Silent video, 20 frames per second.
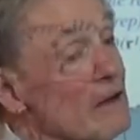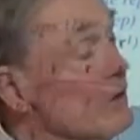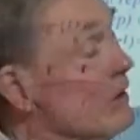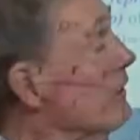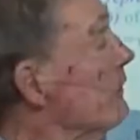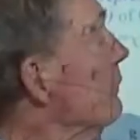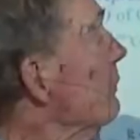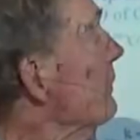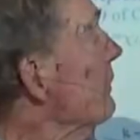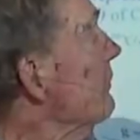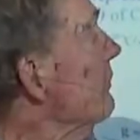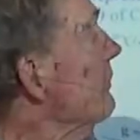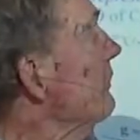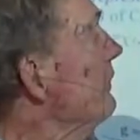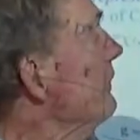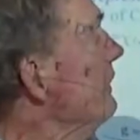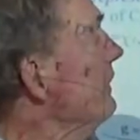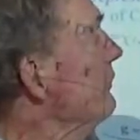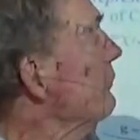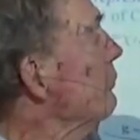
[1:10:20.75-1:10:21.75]
In other words,
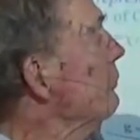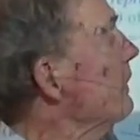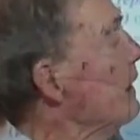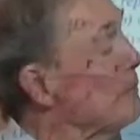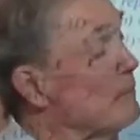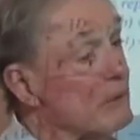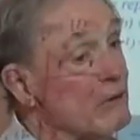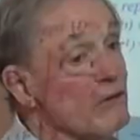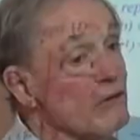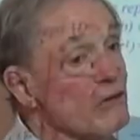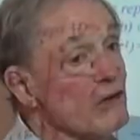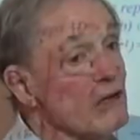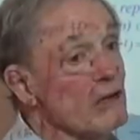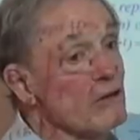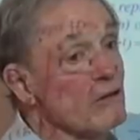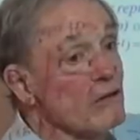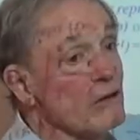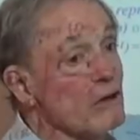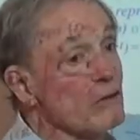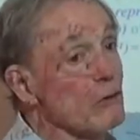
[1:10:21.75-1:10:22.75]
these
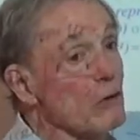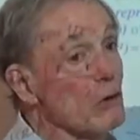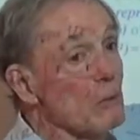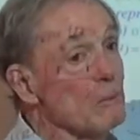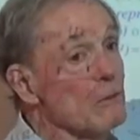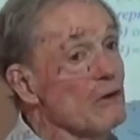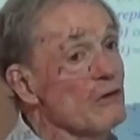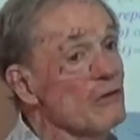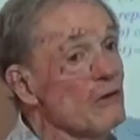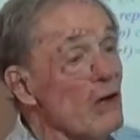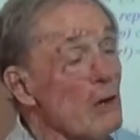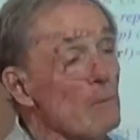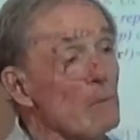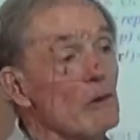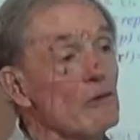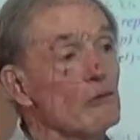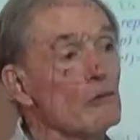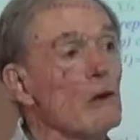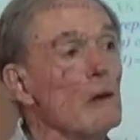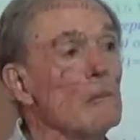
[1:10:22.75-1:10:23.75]
represent the group. These
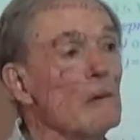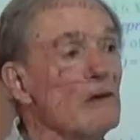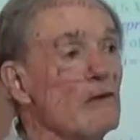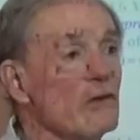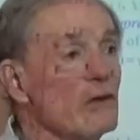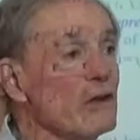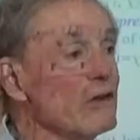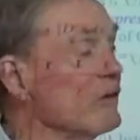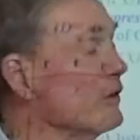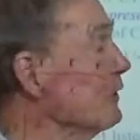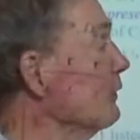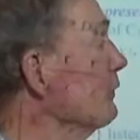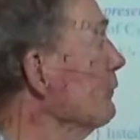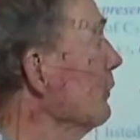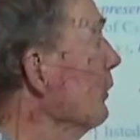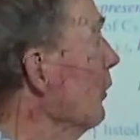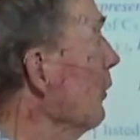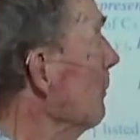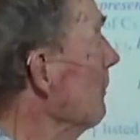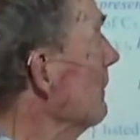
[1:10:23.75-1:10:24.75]
numbers represent the
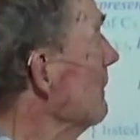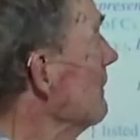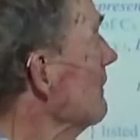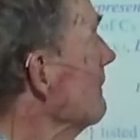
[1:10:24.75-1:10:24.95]
group.